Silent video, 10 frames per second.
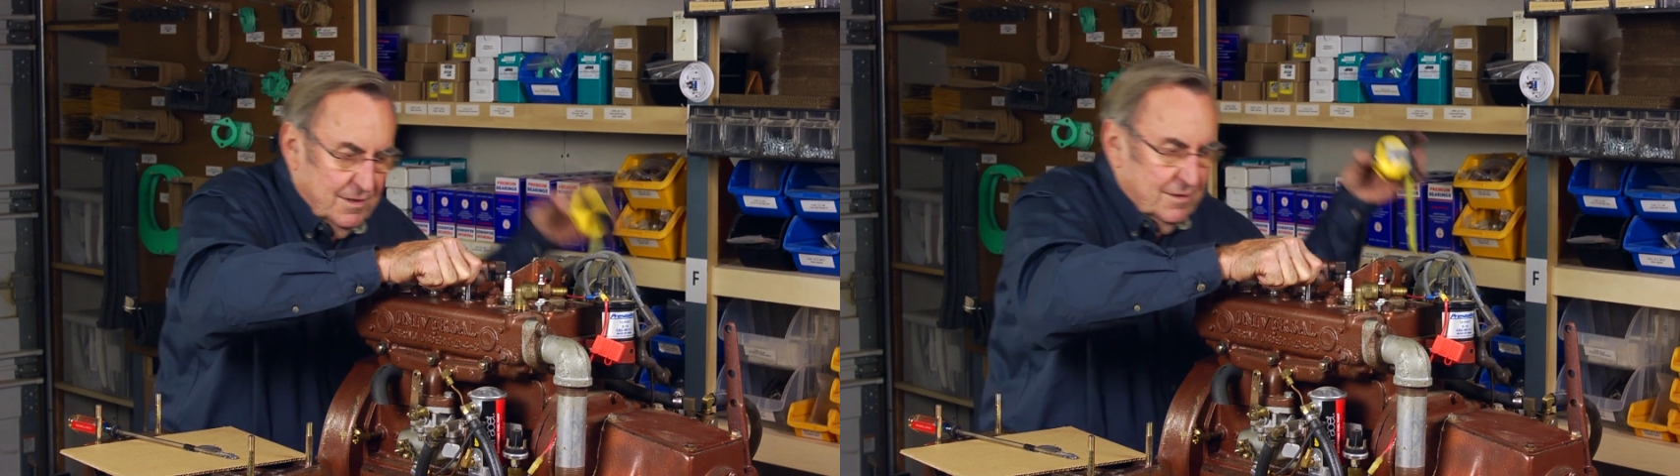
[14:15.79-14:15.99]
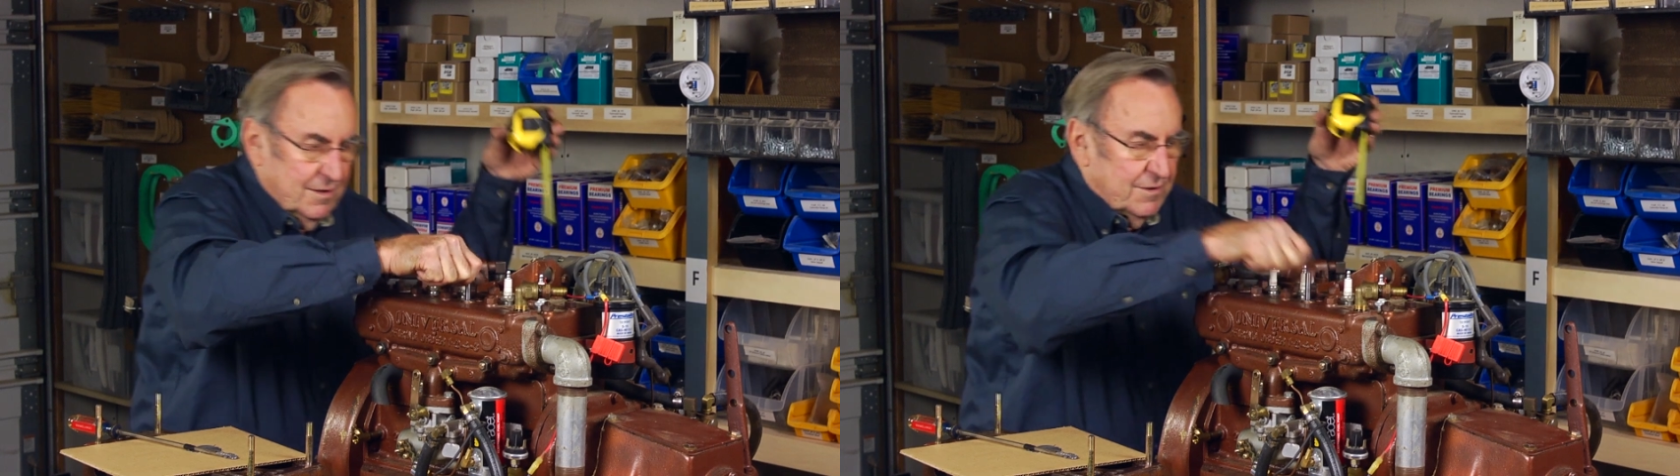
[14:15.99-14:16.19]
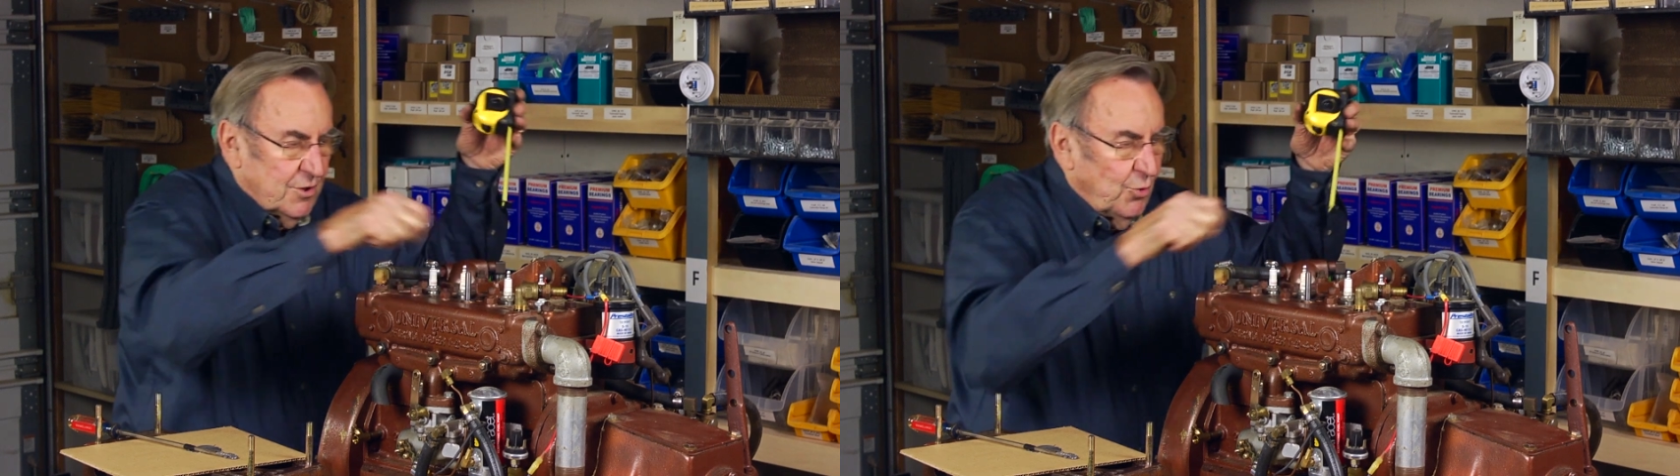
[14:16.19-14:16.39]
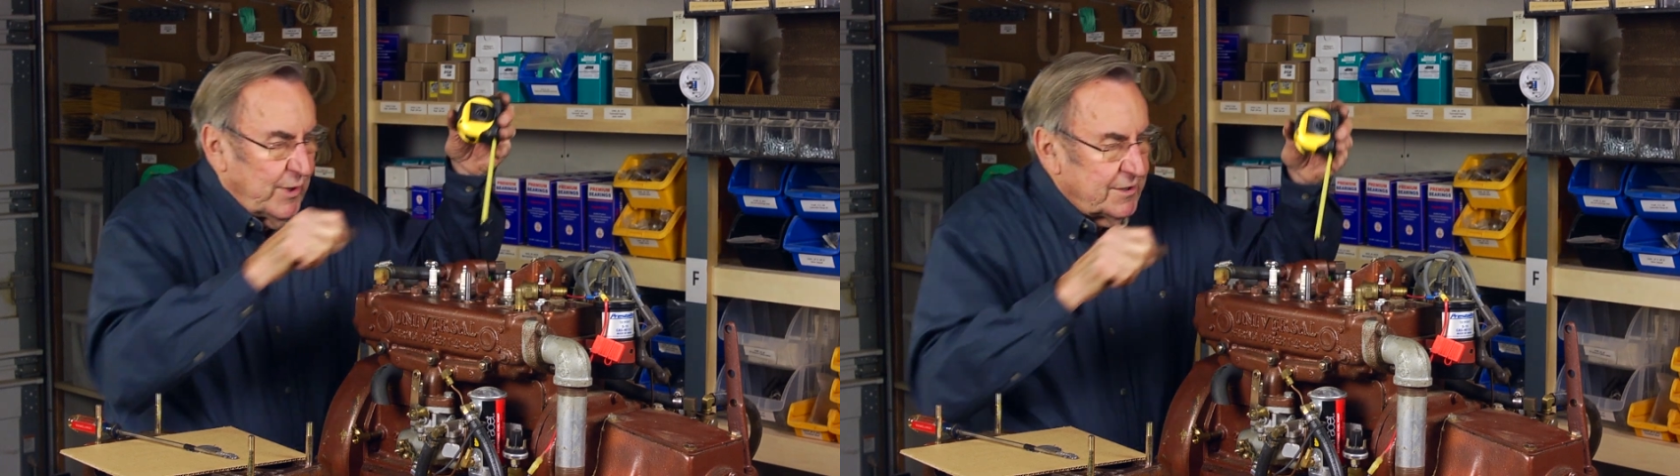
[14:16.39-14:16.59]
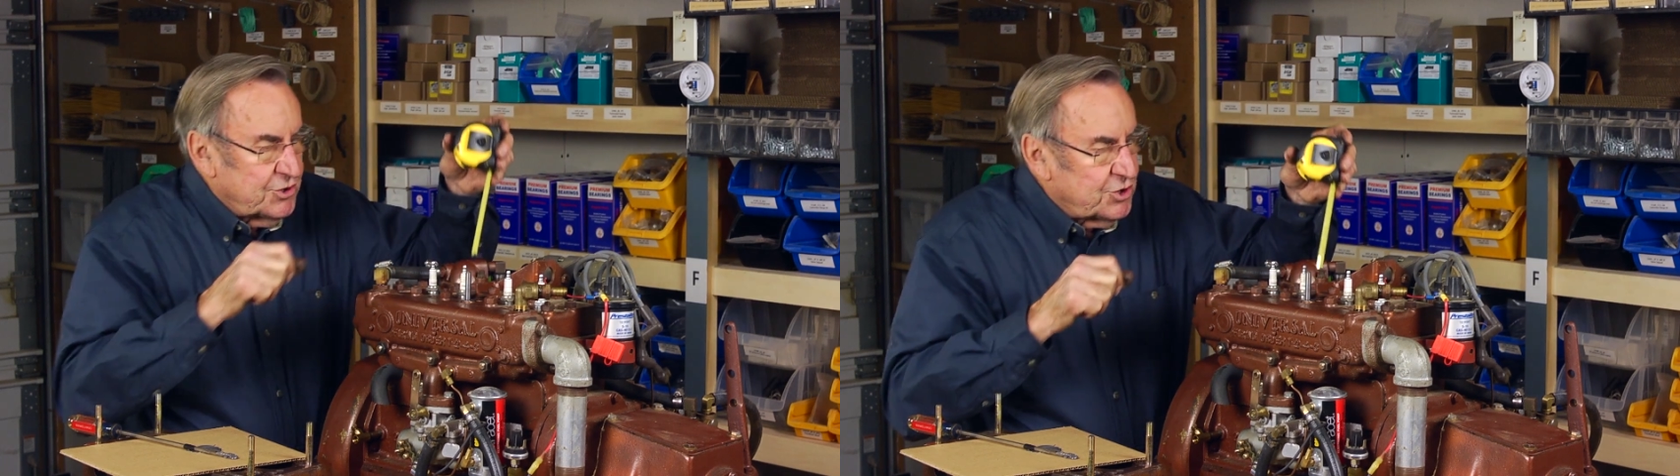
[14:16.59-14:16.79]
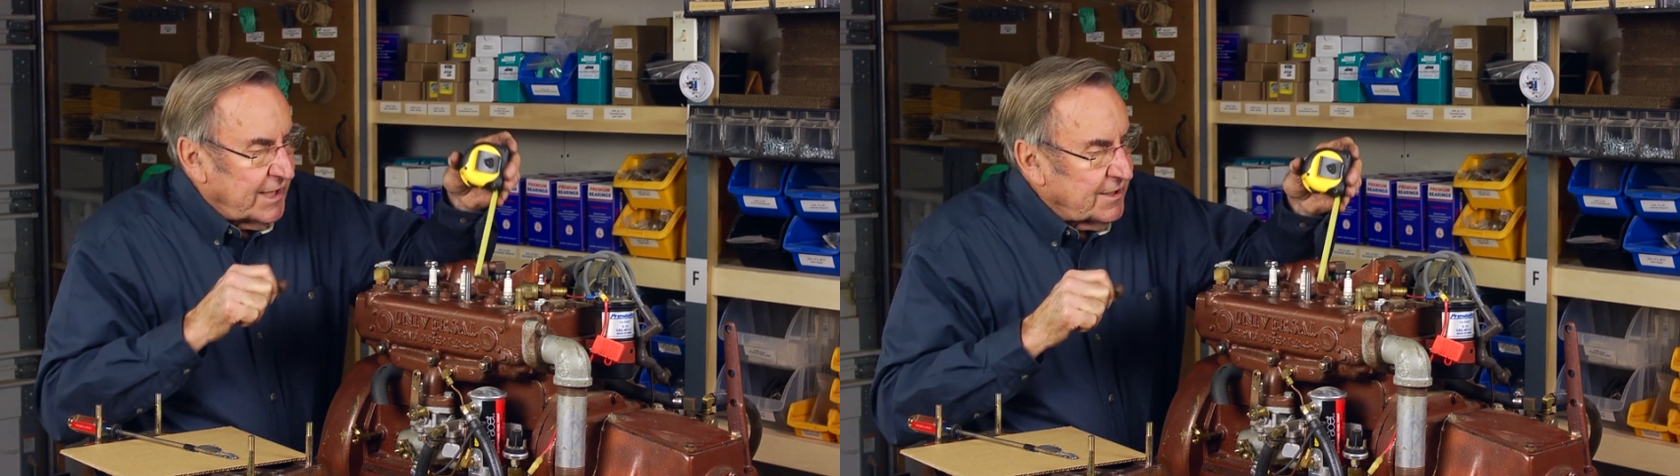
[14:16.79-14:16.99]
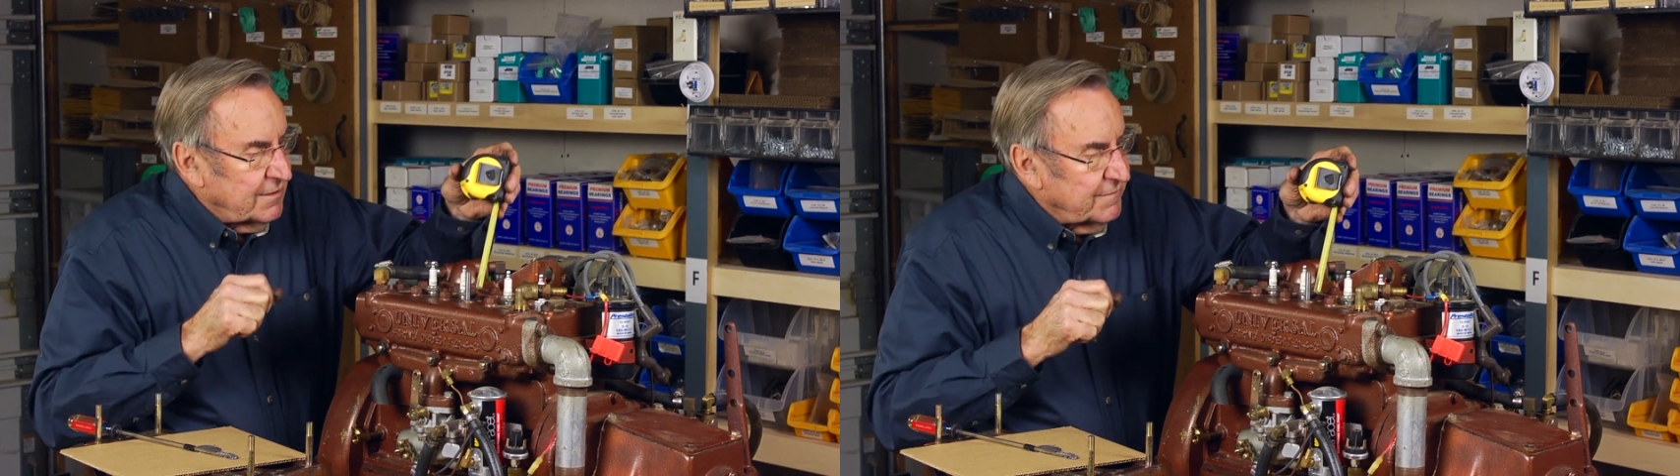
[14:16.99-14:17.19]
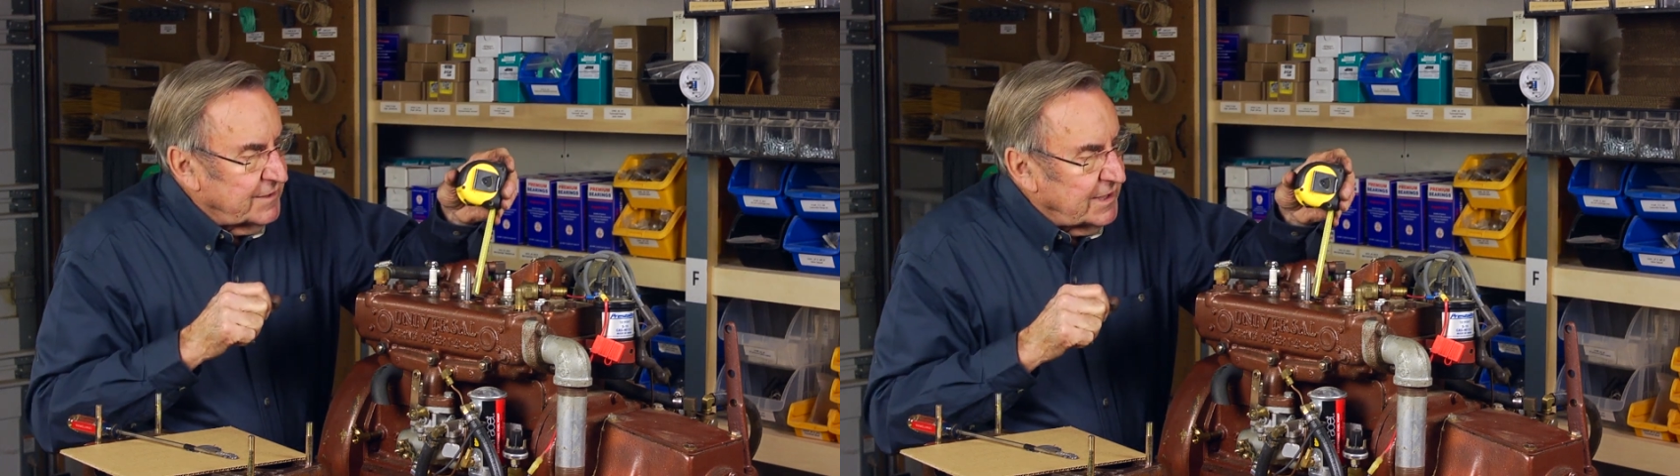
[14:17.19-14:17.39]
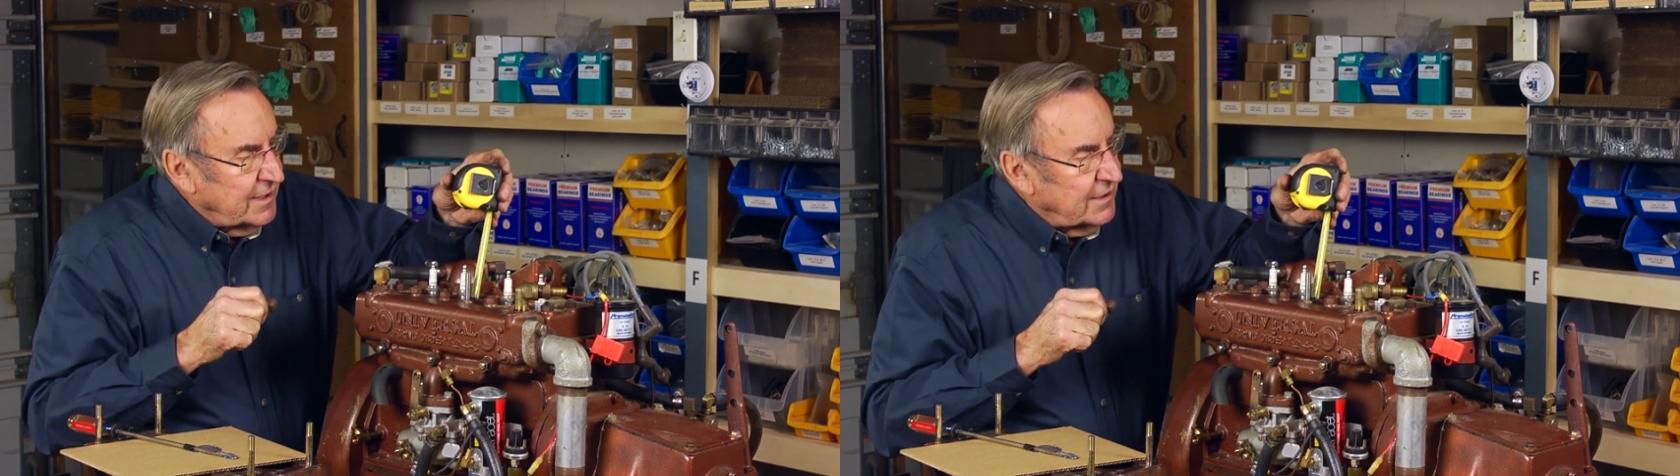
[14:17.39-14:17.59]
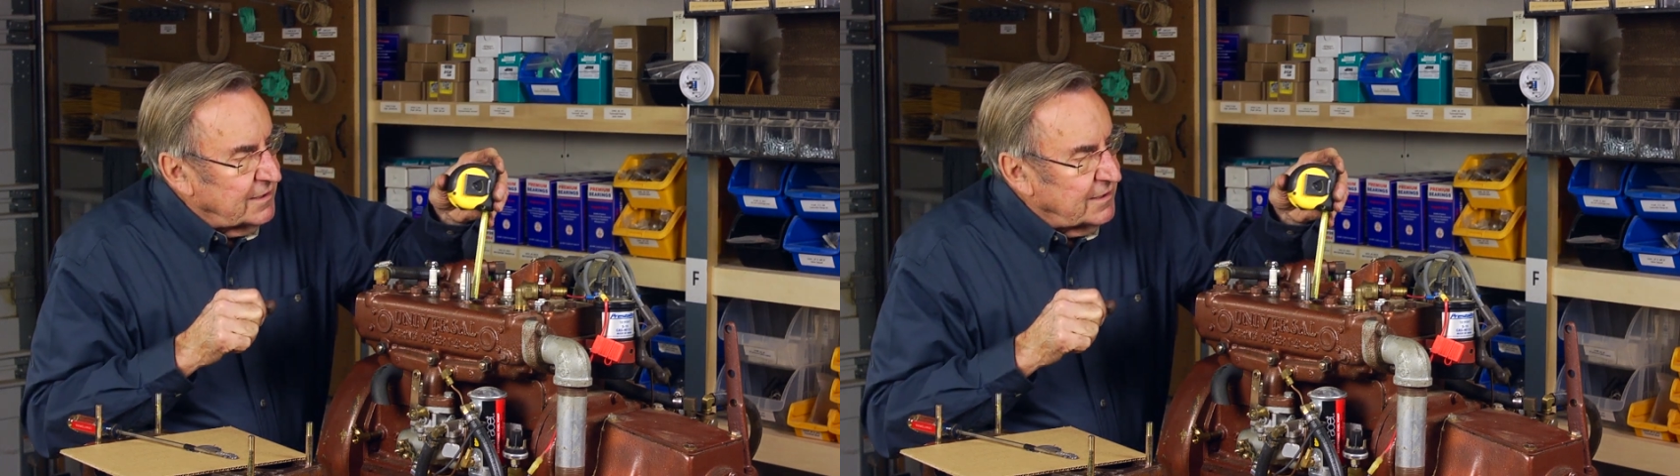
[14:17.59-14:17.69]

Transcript: Another quick check of the